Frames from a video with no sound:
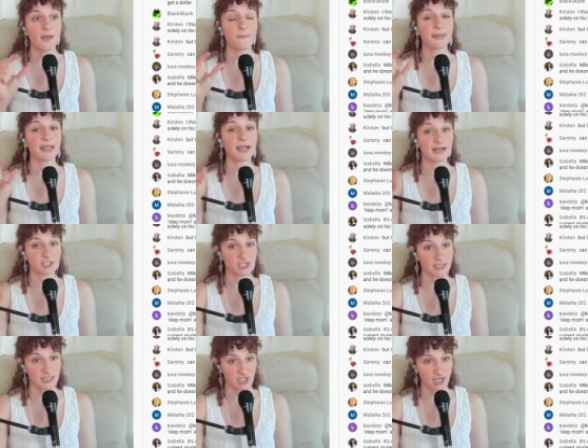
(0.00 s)
because
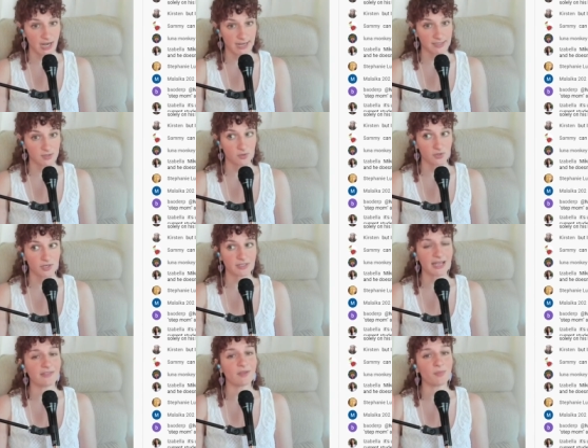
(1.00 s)
she's teaching high schoolers
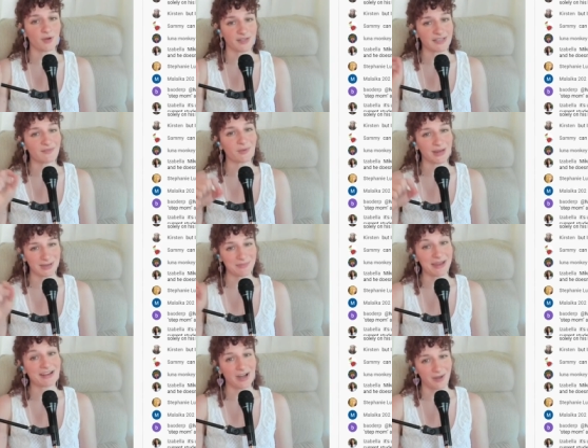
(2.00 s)
and the boys have already
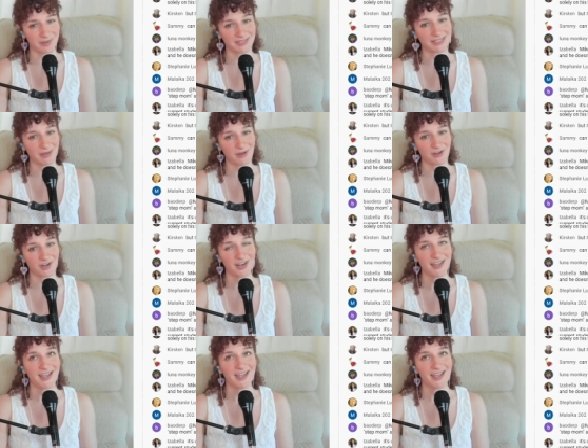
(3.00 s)
made comments about her